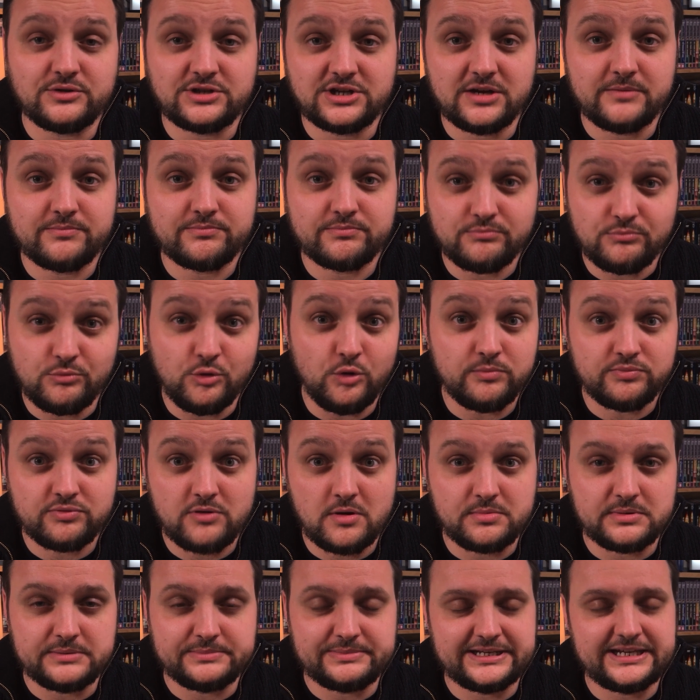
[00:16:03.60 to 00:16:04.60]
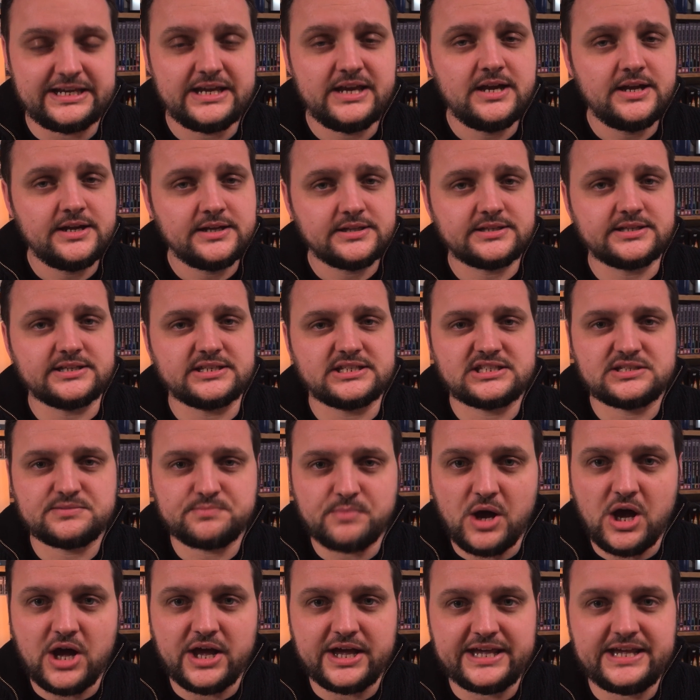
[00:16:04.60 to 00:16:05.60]
her, more probably, to
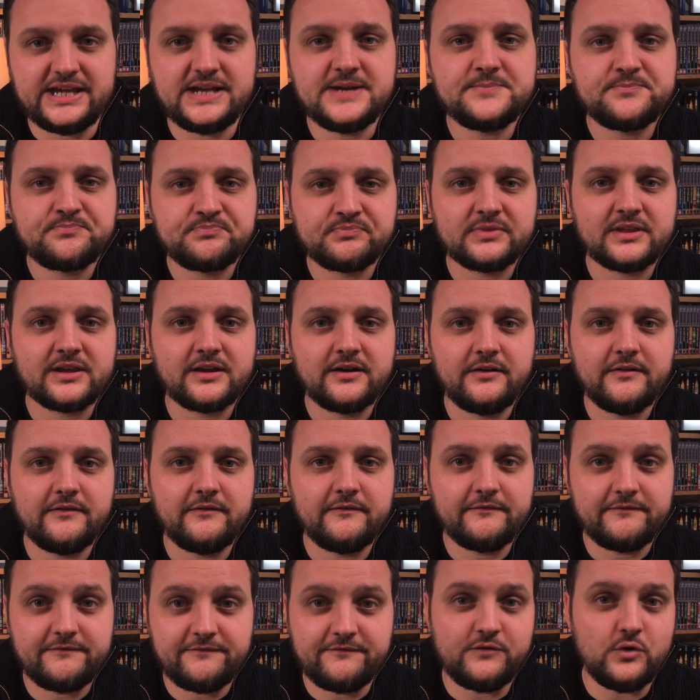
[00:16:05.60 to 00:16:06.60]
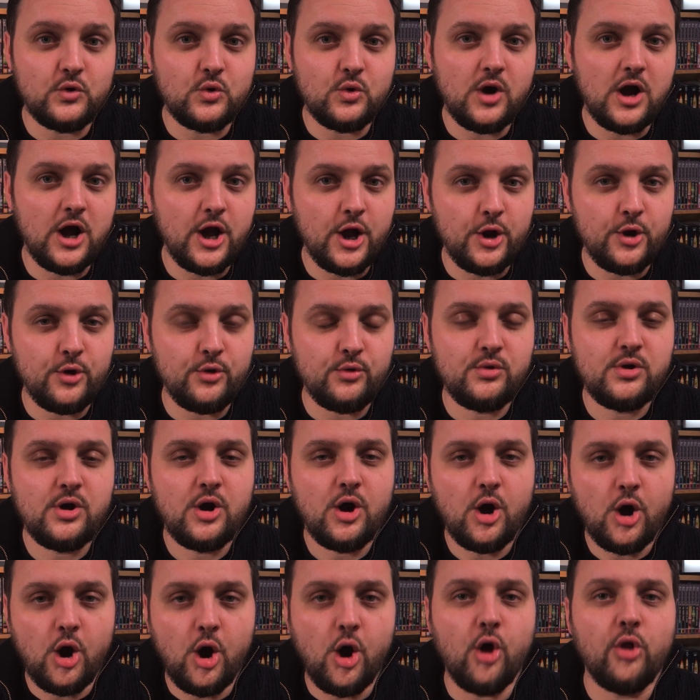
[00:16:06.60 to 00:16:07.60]
spy for O
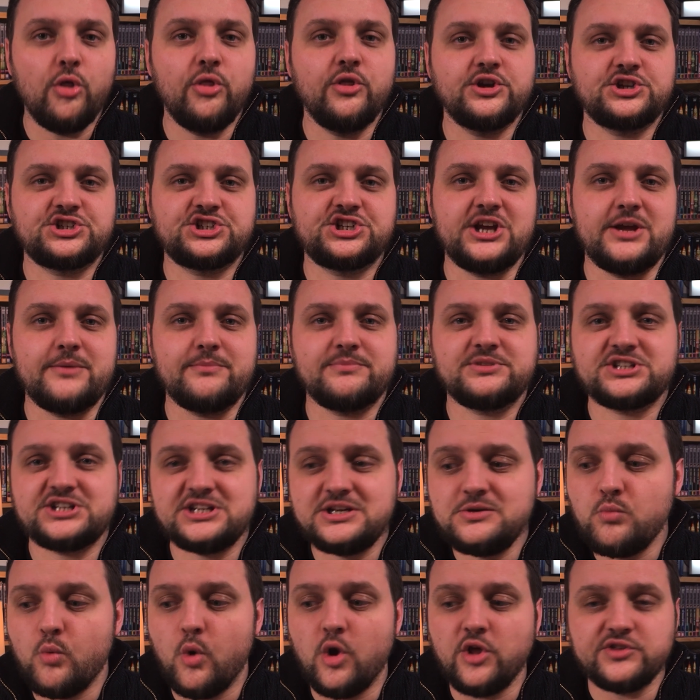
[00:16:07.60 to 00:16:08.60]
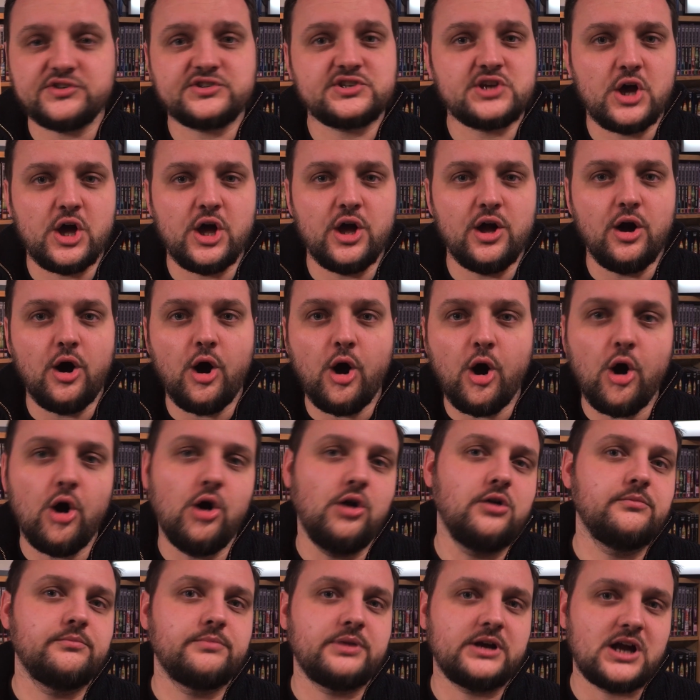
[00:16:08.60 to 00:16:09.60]
on the ship. She wants her
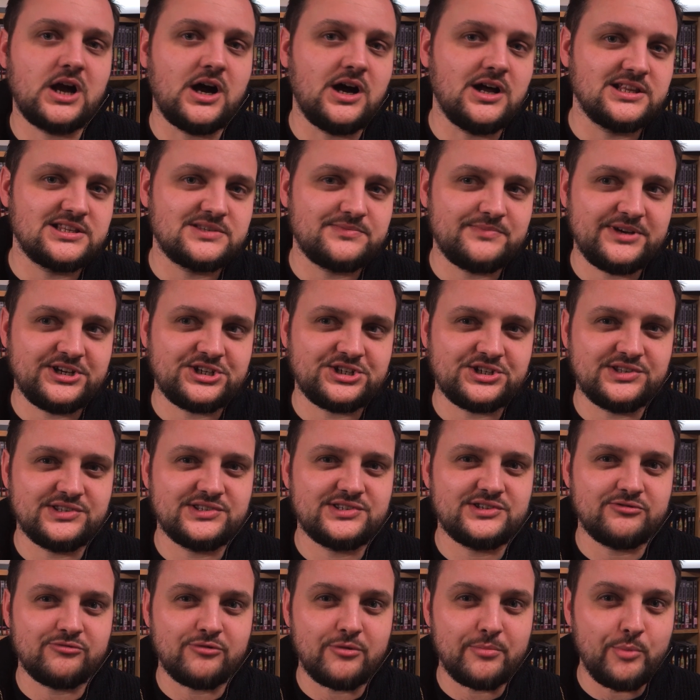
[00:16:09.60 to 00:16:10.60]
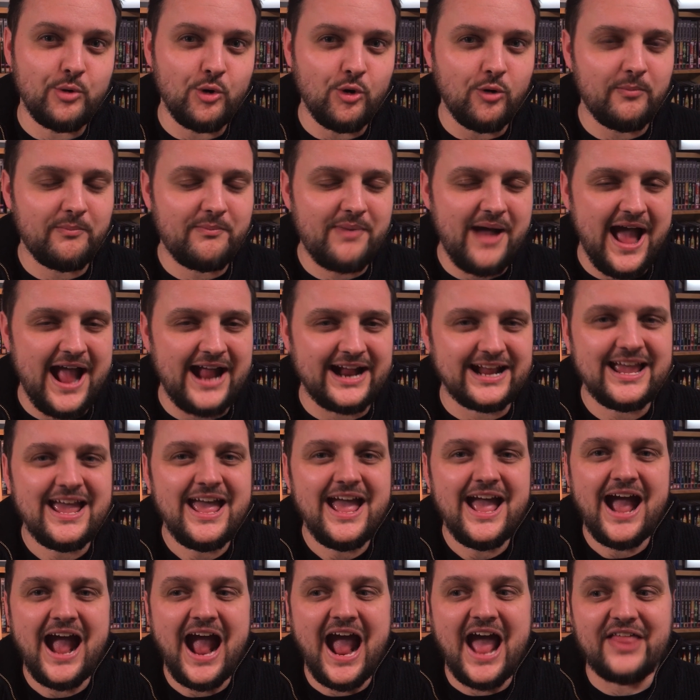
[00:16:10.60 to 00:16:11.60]
on Picard's mission to report back,
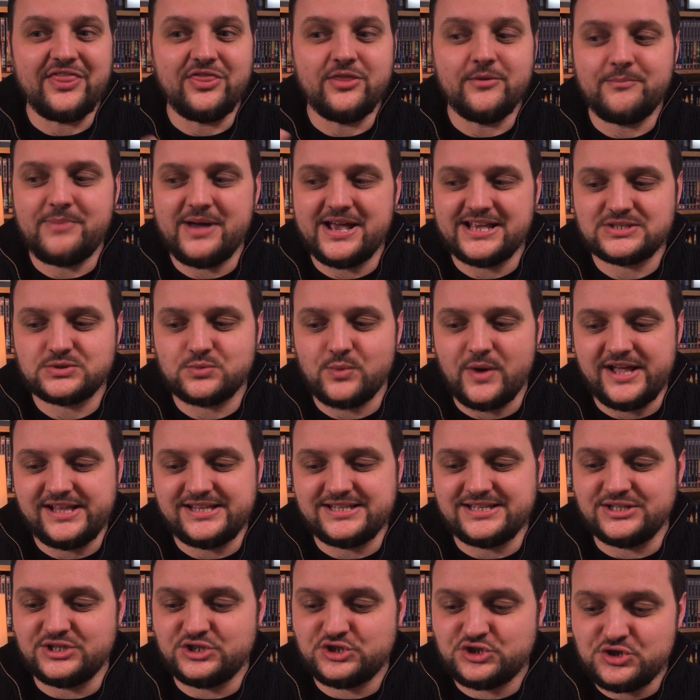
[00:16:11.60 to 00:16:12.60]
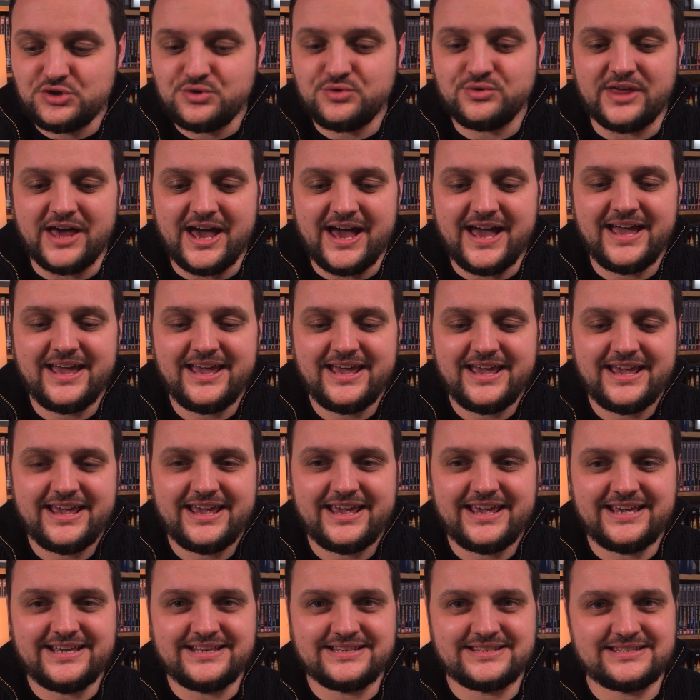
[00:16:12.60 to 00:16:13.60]
and the best way to do that
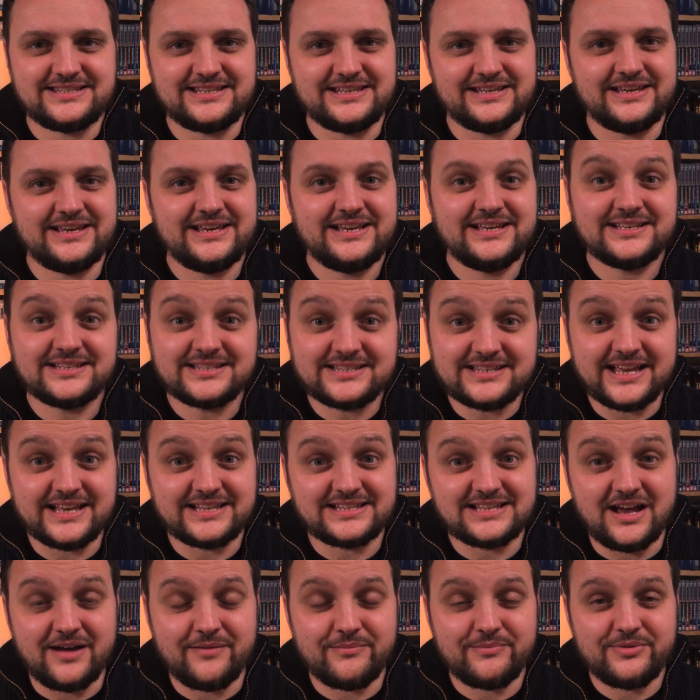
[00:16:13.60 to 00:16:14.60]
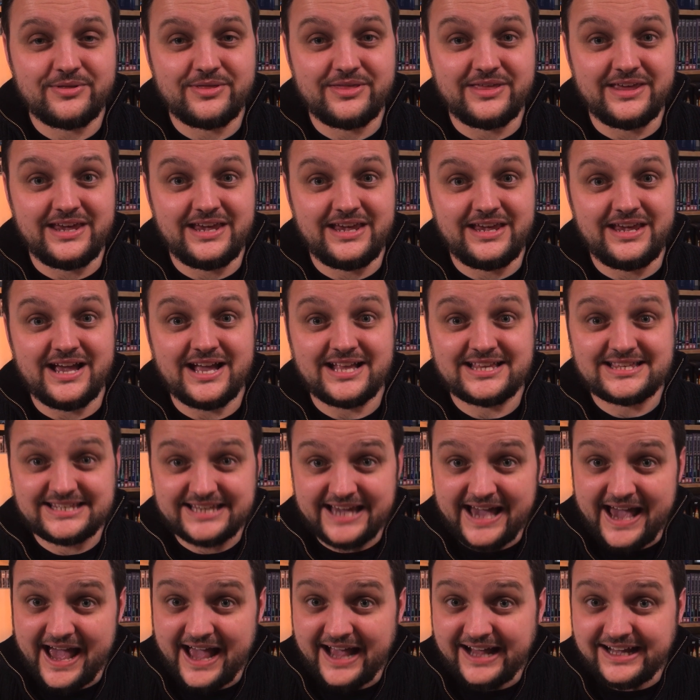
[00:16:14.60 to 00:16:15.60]
is to set up the
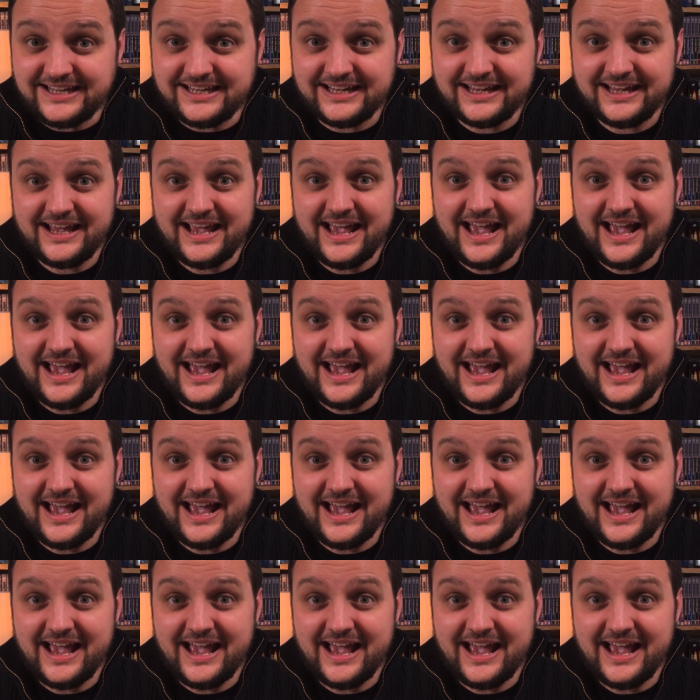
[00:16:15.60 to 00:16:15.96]
attack,